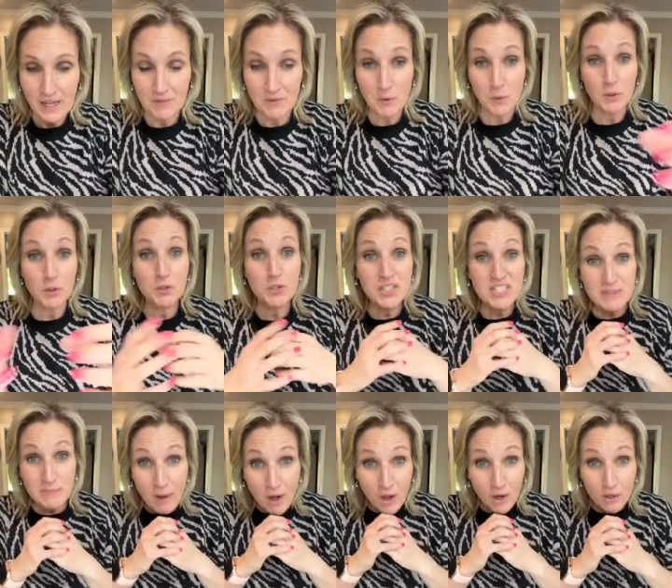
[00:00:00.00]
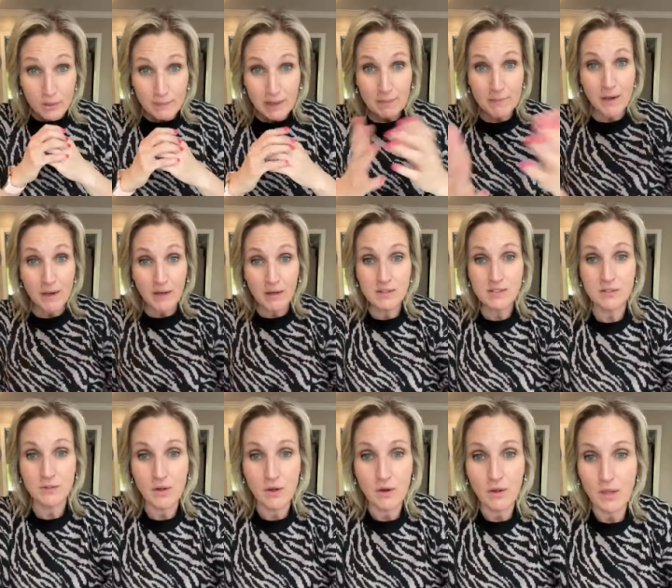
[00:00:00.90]
If you want to do smaller
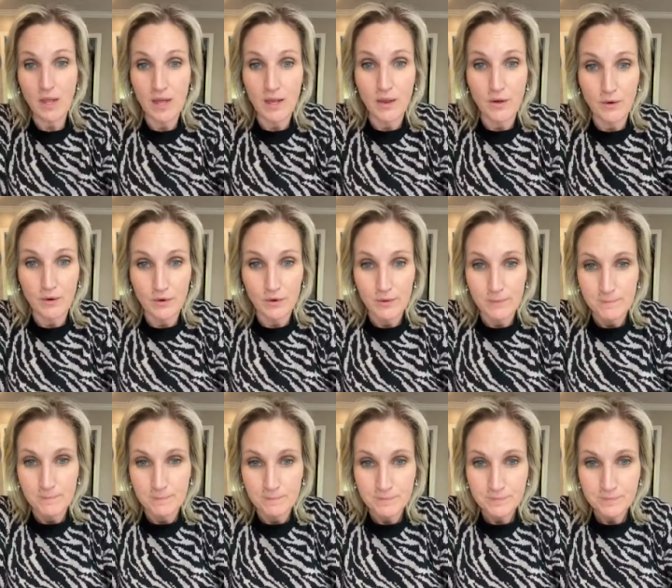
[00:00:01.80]
meatballs, it'll go a lot longer.